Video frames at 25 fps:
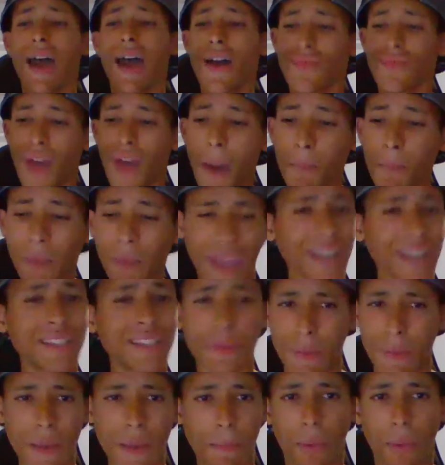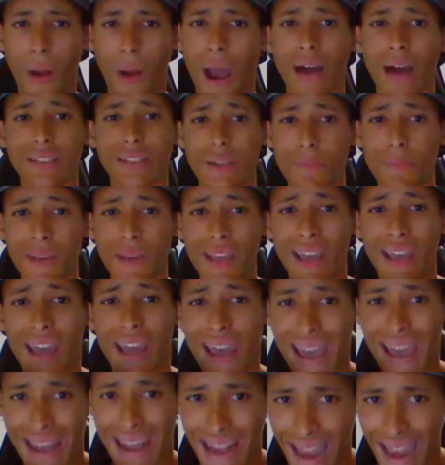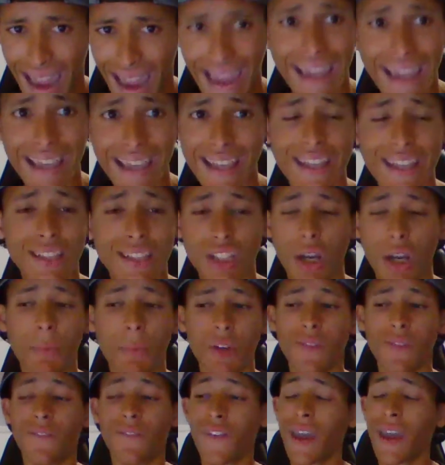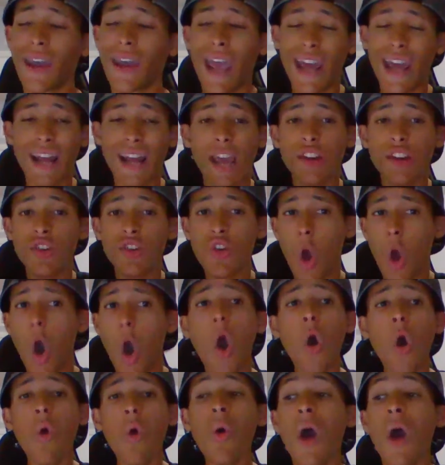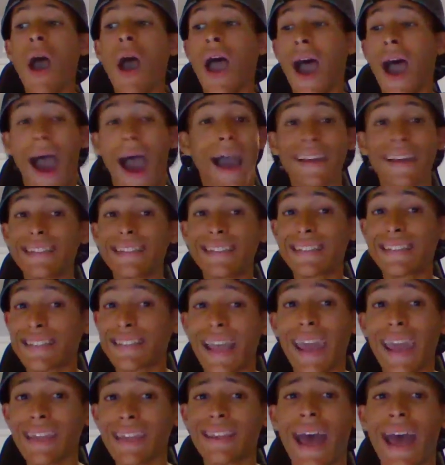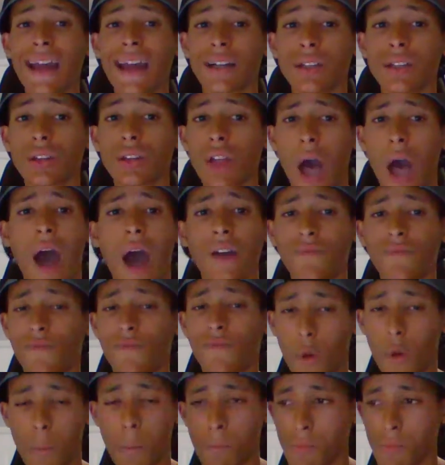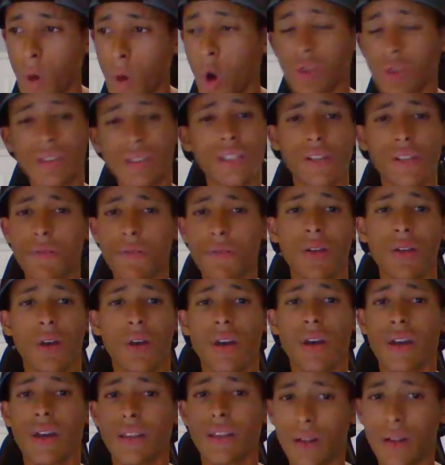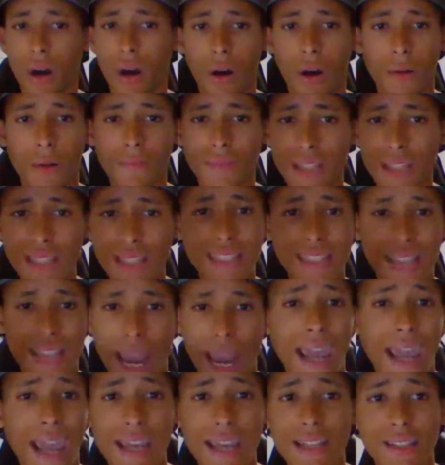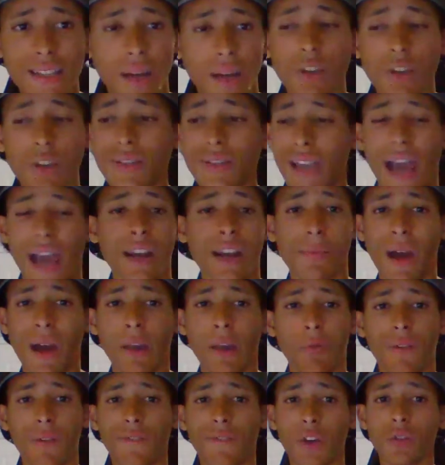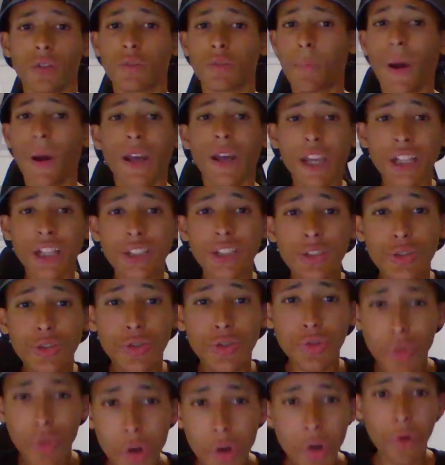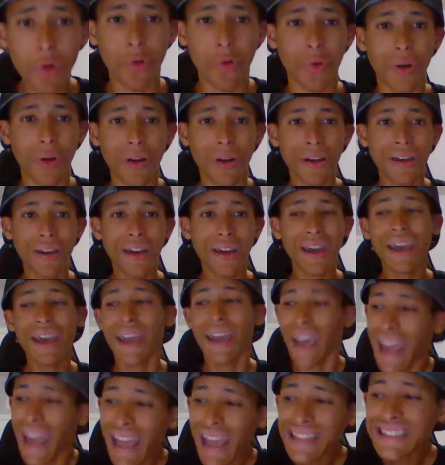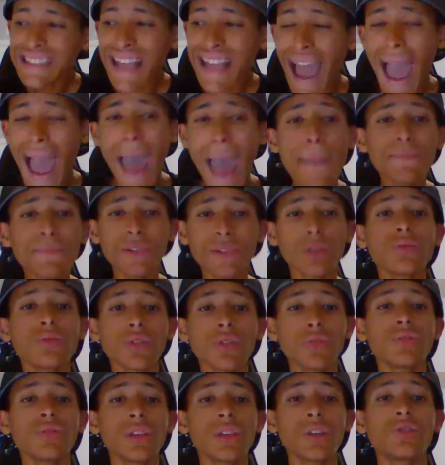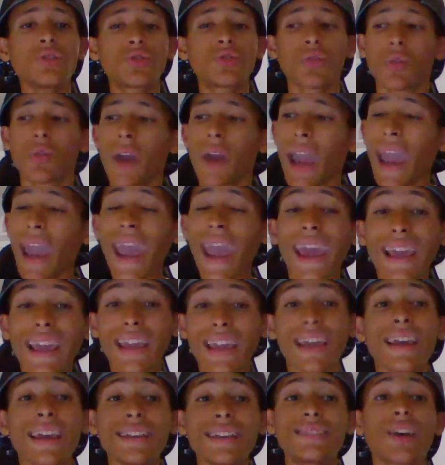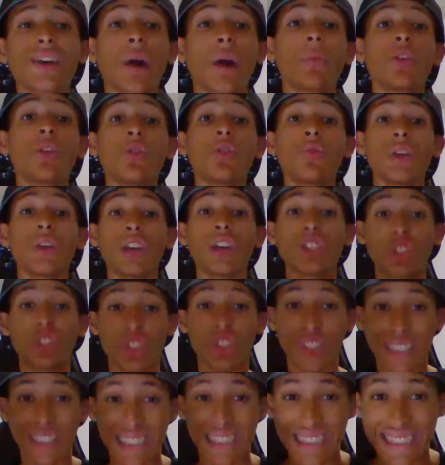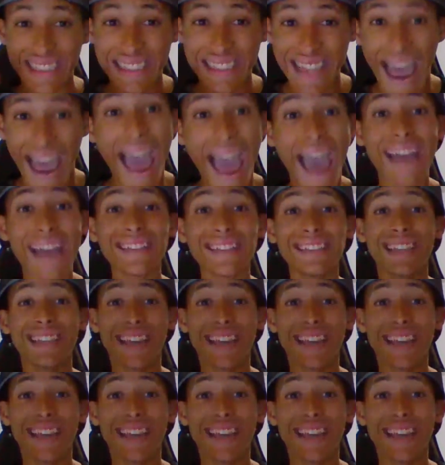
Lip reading: that makes me proud to be an AEW fan. And I know I say that a lot for most of these AEW Dynamite reviews, but it's true. It's absolutely true. AEW is just that